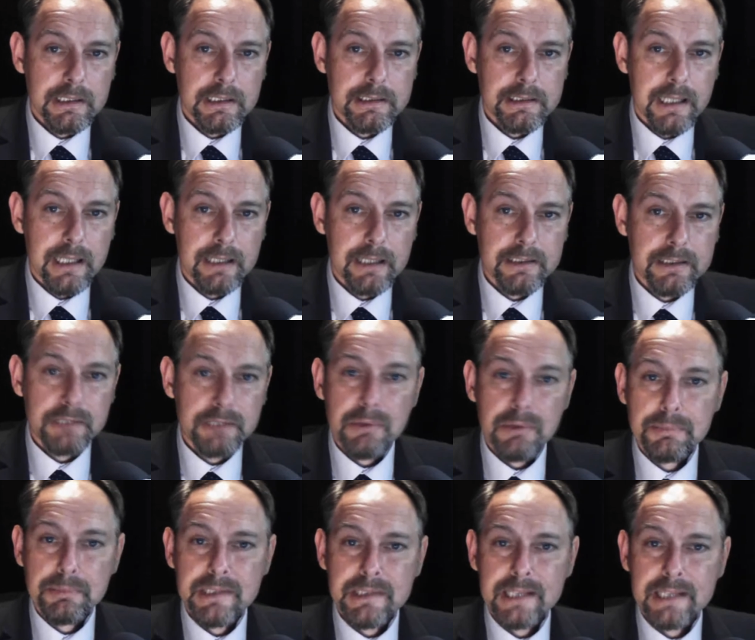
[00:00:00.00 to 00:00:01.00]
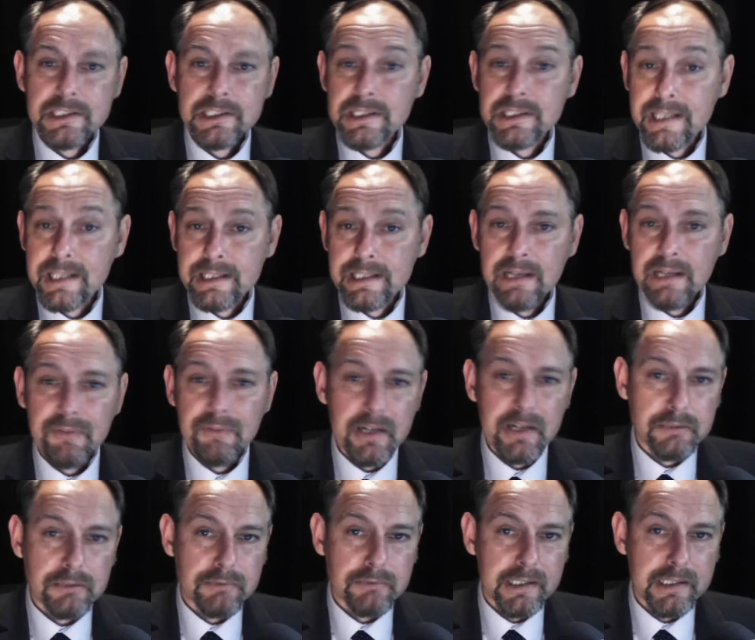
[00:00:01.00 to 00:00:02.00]
Now, this represents a
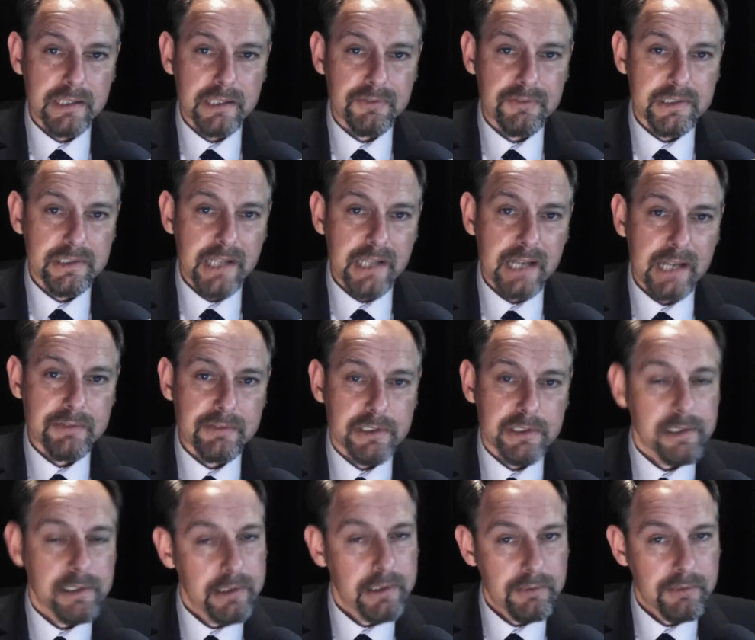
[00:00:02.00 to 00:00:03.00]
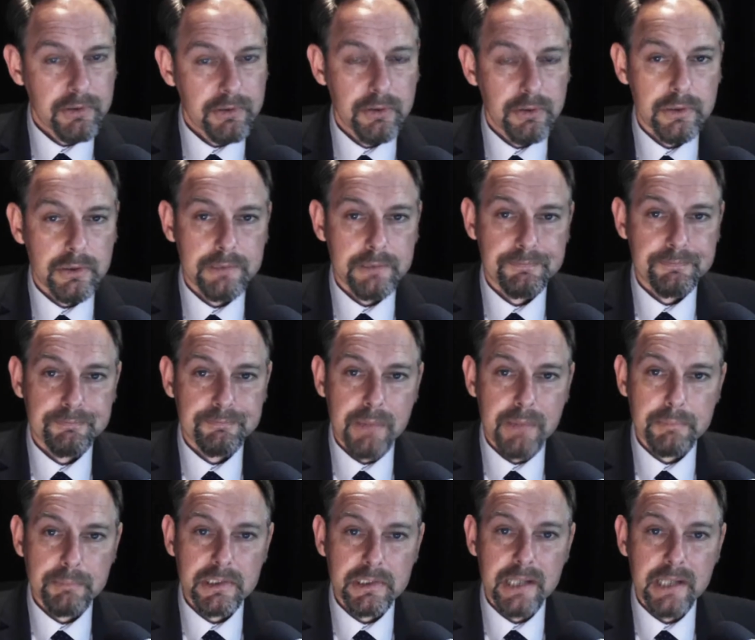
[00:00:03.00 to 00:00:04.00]
significant risk for savers. Of course,
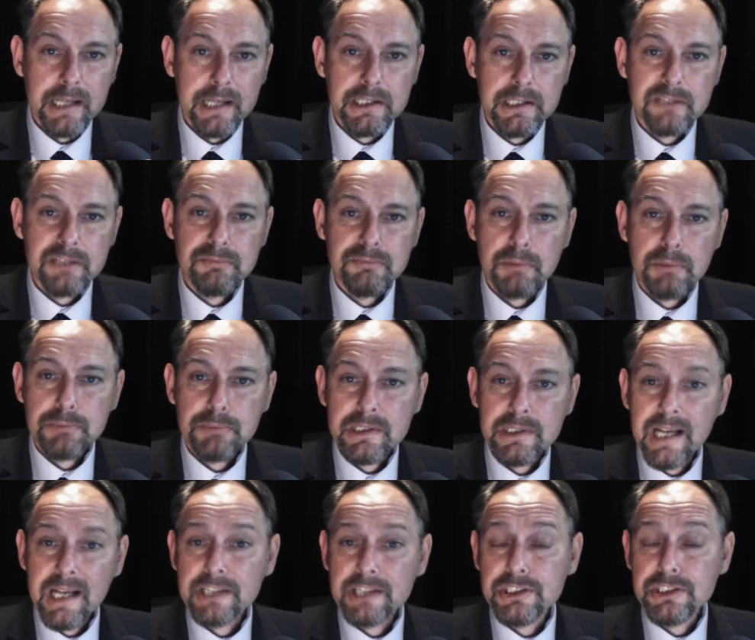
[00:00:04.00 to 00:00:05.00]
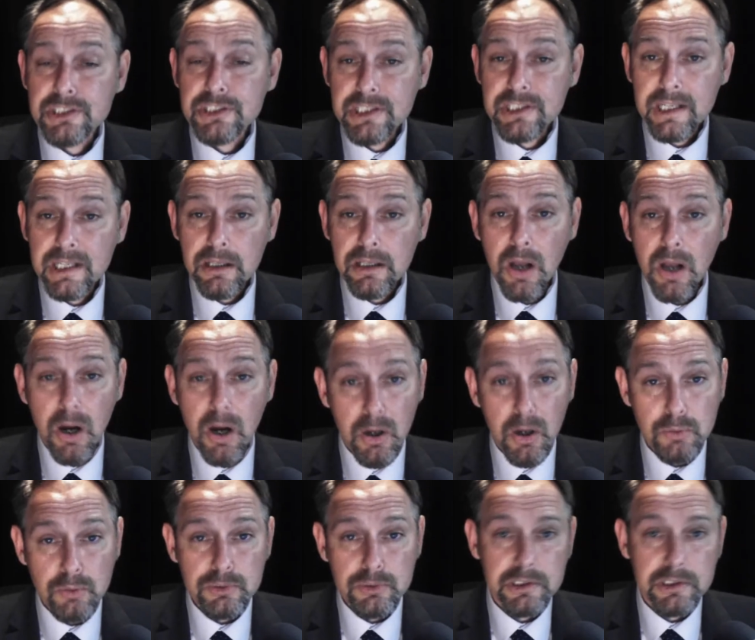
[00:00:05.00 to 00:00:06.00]
member state government protection still
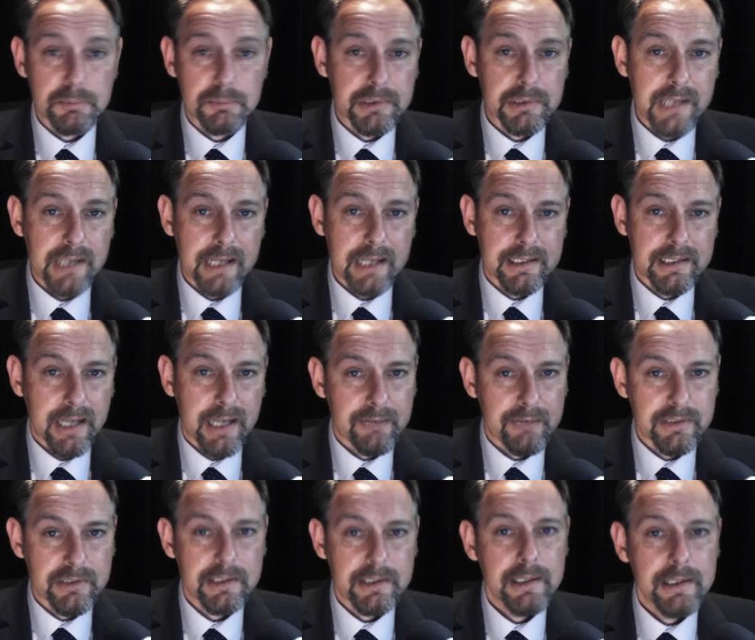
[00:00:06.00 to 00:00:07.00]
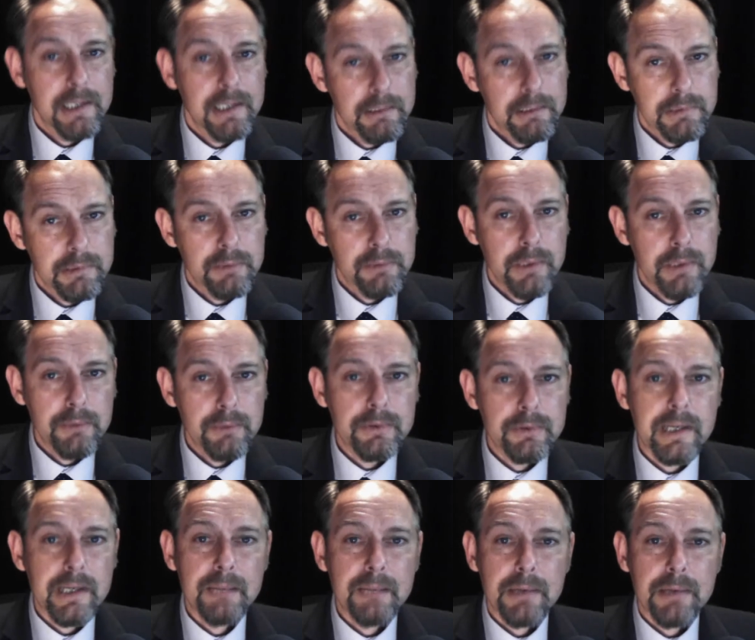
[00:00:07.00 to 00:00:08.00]
holds to protect savers, but we will
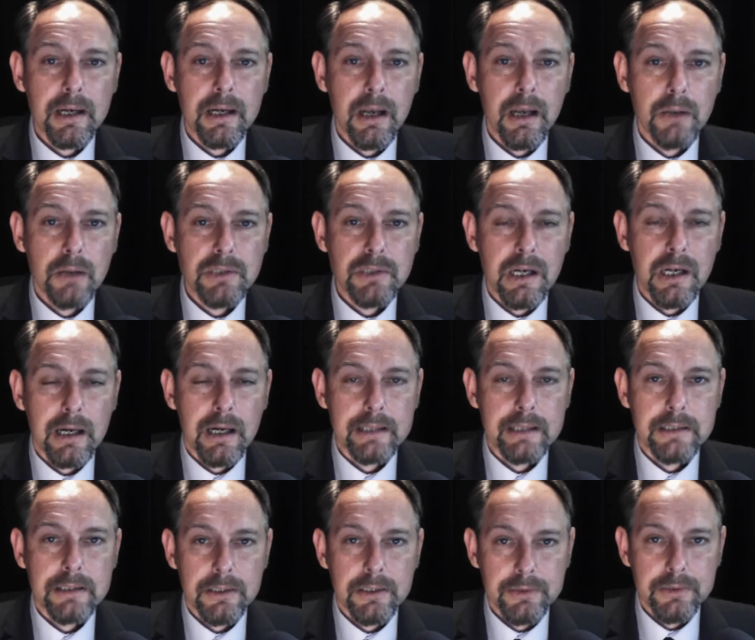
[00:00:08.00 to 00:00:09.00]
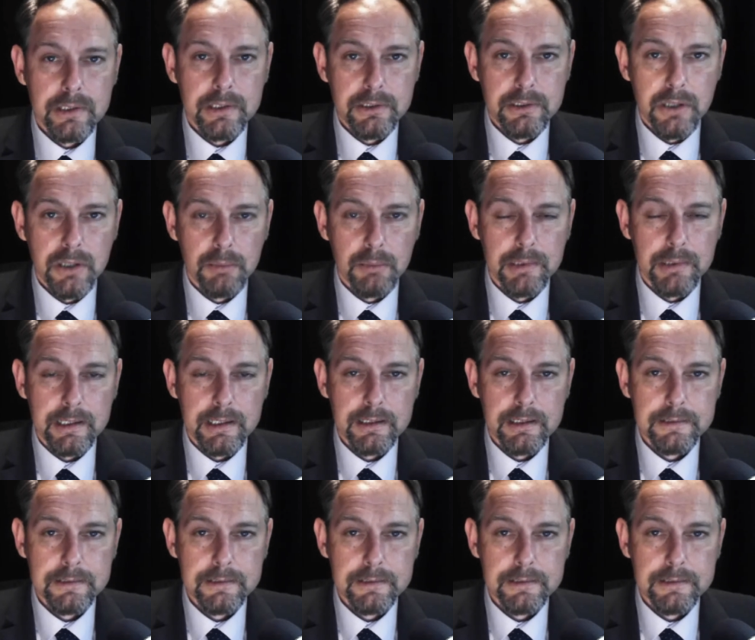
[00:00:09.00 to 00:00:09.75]
keep a close eye on this topic.